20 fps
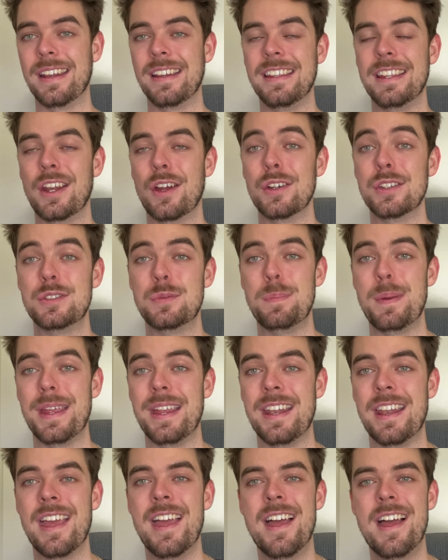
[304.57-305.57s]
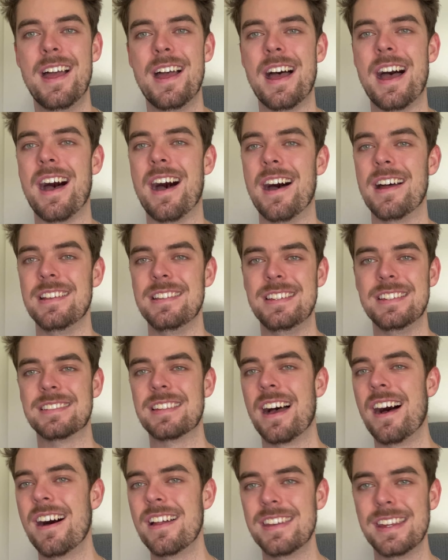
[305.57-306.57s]
It's been
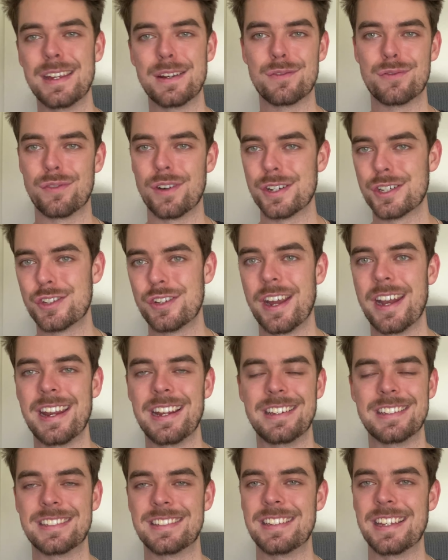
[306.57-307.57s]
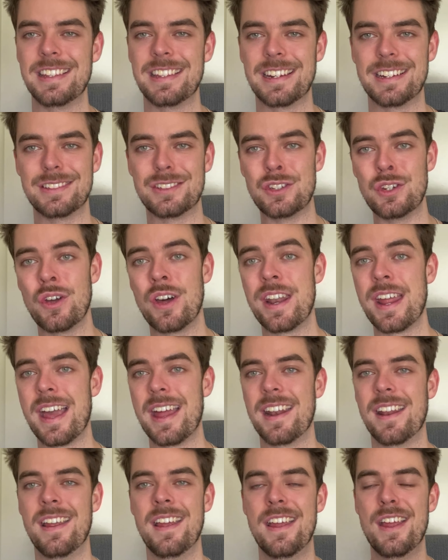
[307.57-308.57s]
disheartening and frustrating to see that it's not
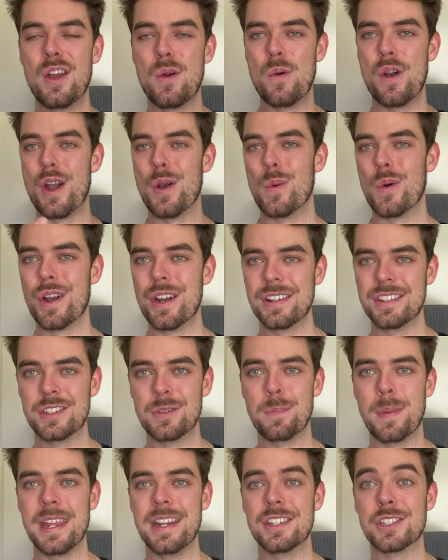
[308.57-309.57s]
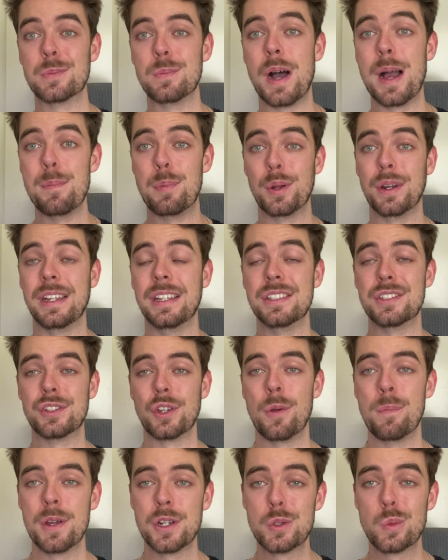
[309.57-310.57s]
at where I wanted it to be despite putting in so
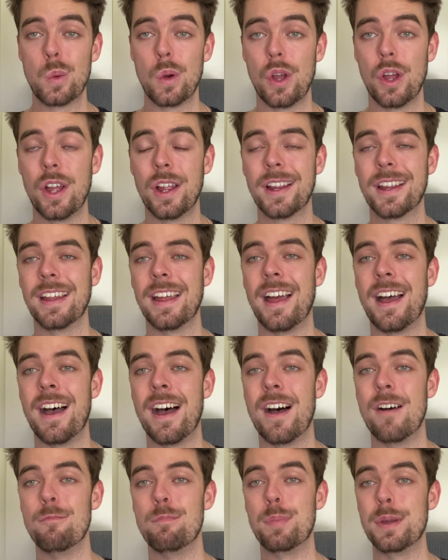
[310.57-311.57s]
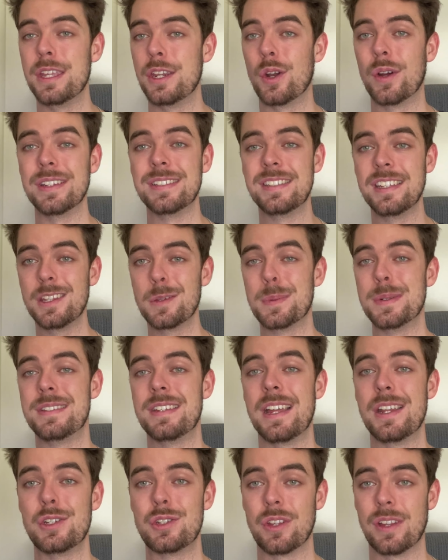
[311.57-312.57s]
much work. But I see the
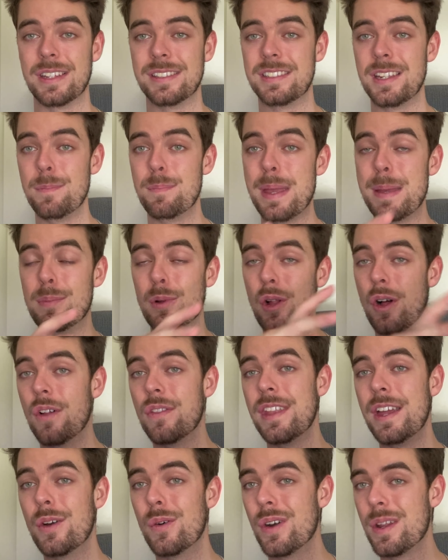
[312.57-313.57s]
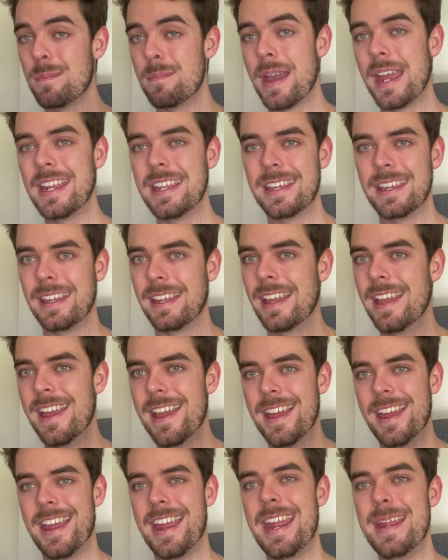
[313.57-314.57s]
potential. I see people on there already making
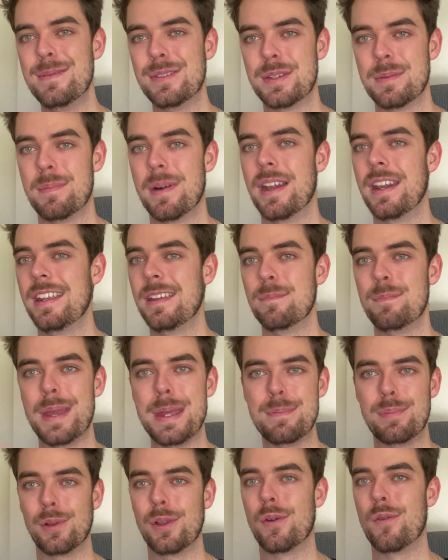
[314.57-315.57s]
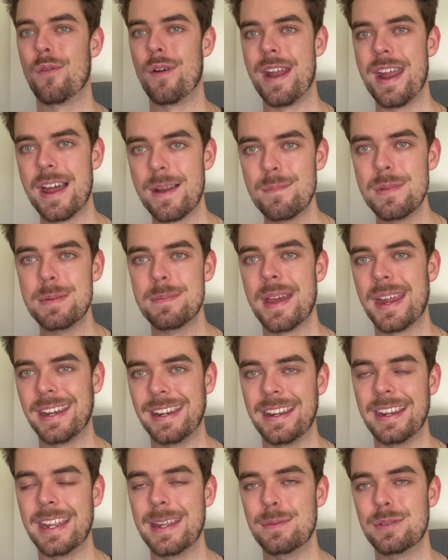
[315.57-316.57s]
heaps of money and people around me
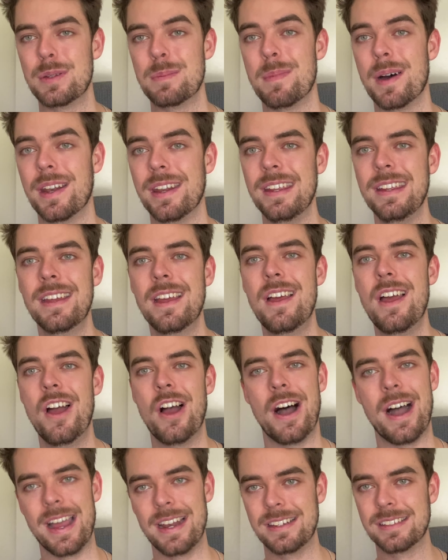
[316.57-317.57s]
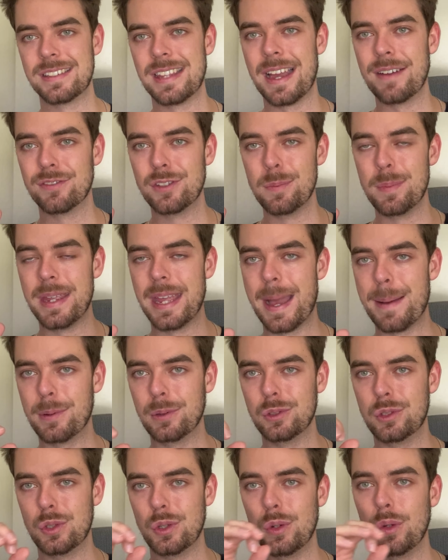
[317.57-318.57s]
making heaps of money. I just have to be able
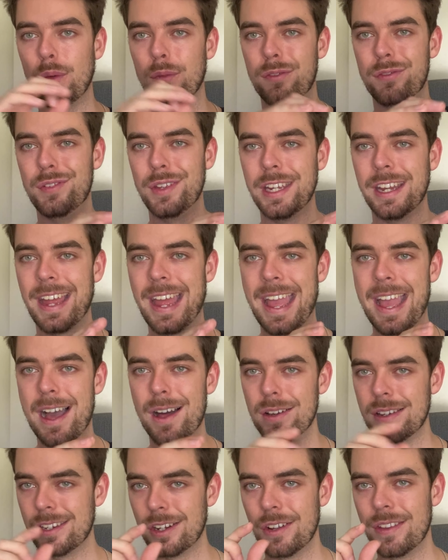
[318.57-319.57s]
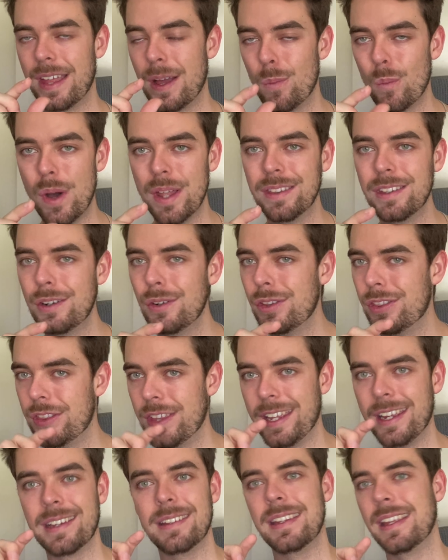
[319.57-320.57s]
to figure out, that one little
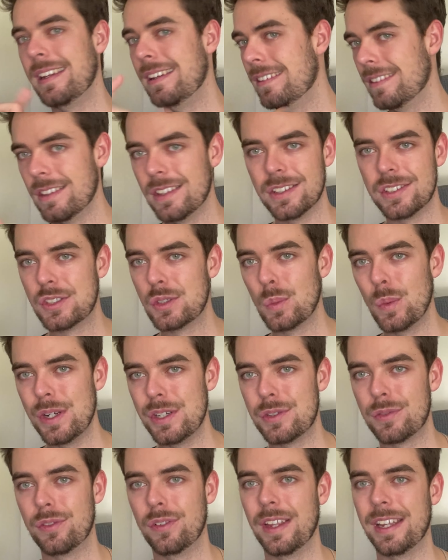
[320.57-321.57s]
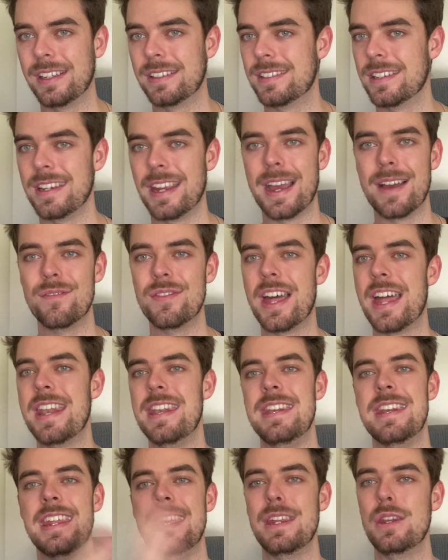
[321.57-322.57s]
thing, and then the switch flicks and you have that
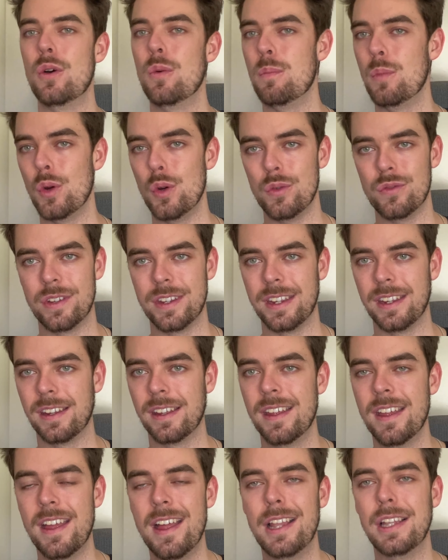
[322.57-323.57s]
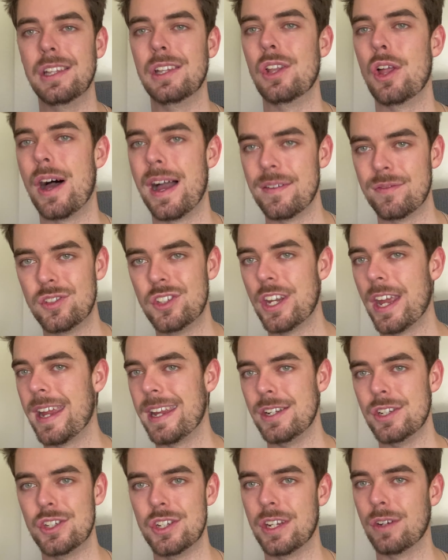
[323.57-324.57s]
needle moving,
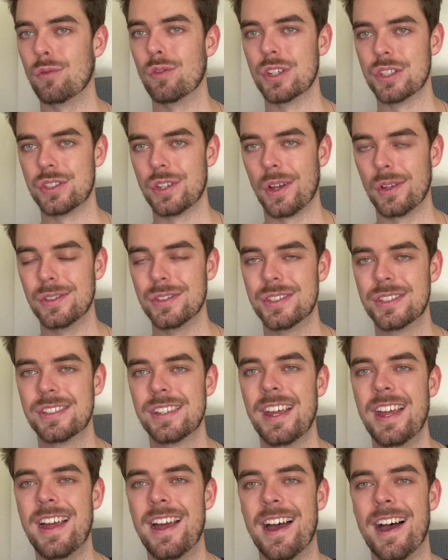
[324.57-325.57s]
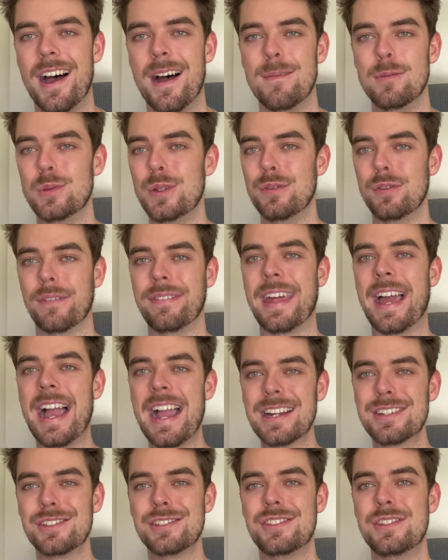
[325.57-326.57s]
life-changing results. So you've got the
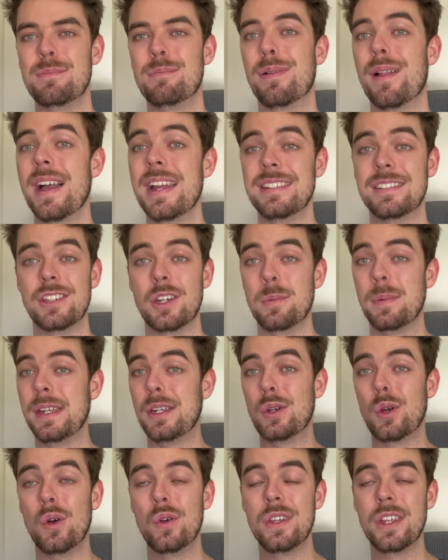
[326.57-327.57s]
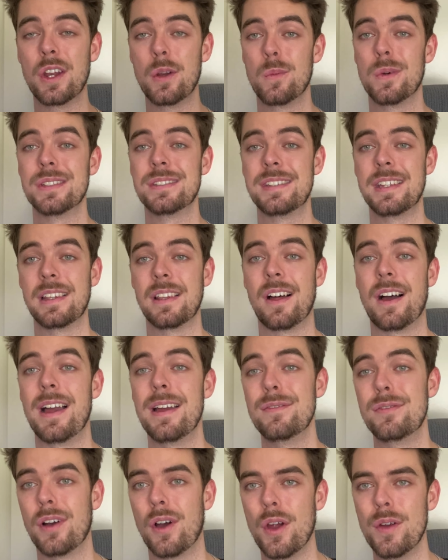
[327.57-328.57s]
actions in place. It'll be cool, once they're
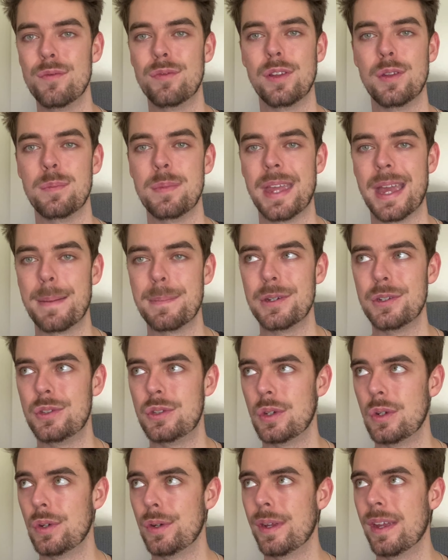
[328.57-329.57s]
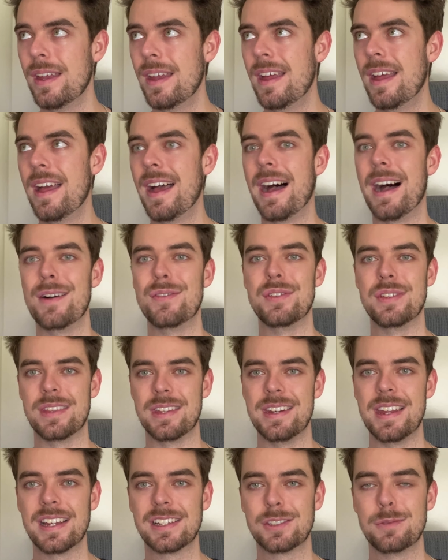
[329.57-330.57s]
live, hopefully we'll be able to do after the
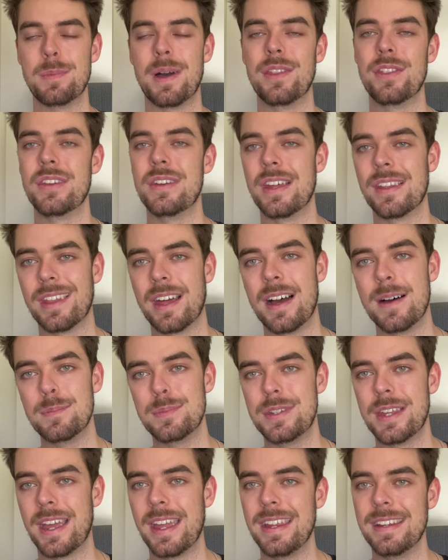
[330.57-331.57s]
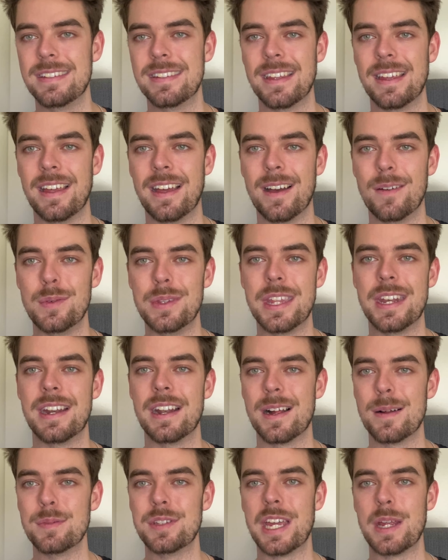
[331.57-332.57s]
next month another update, and then an
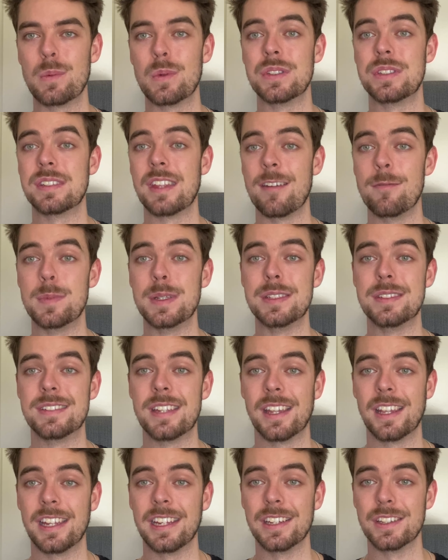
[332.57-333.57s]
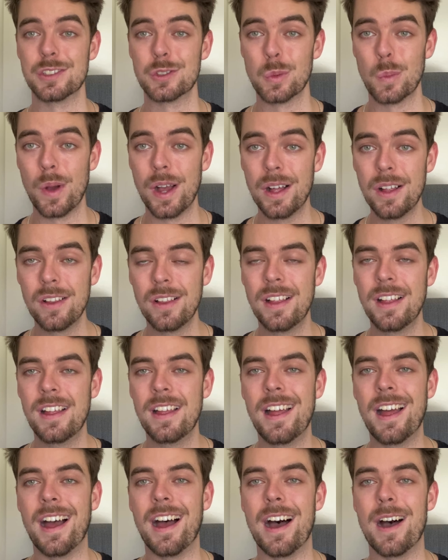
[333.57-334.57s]
update once they've been selling as well.
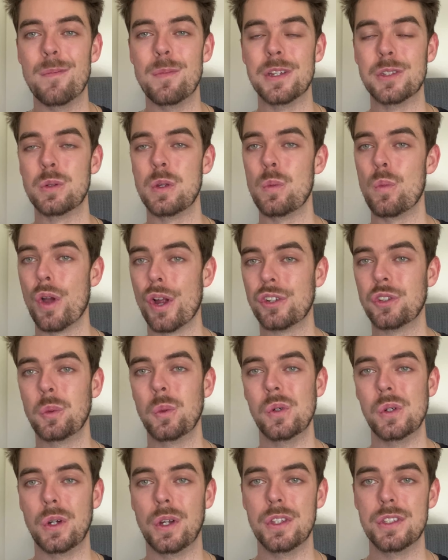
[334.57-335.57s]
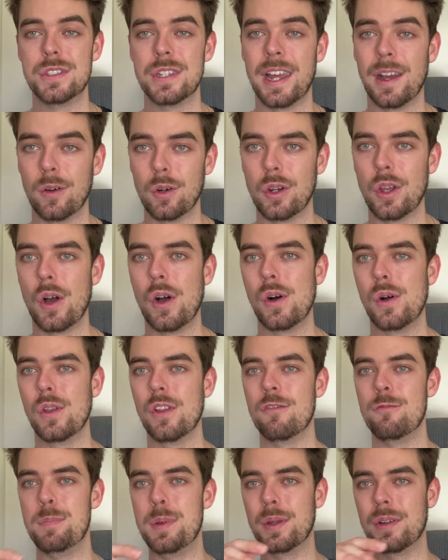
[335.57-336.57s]
As we work towards our goal
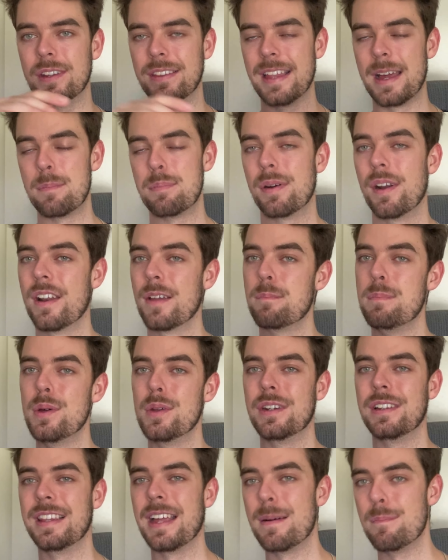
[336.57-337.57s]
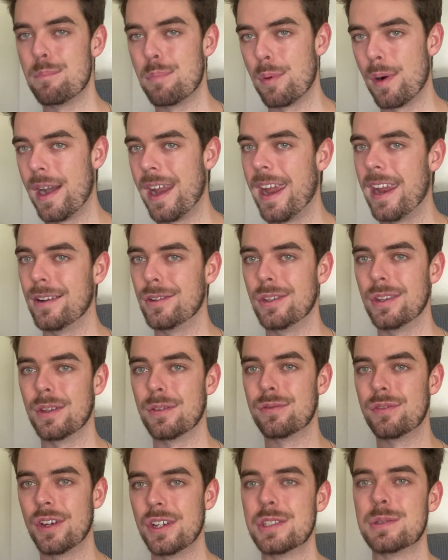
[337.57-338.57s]
of building that product, building that brand to the
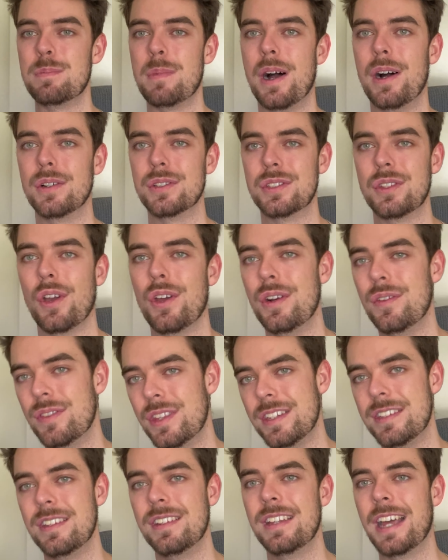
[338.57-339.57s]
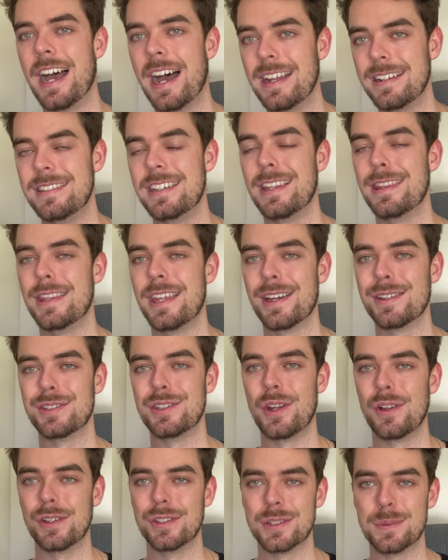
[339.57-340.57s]
first milestone of the
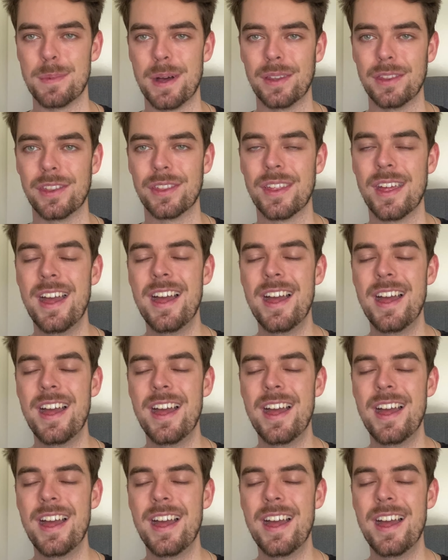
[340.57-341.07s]
$10,000 a month.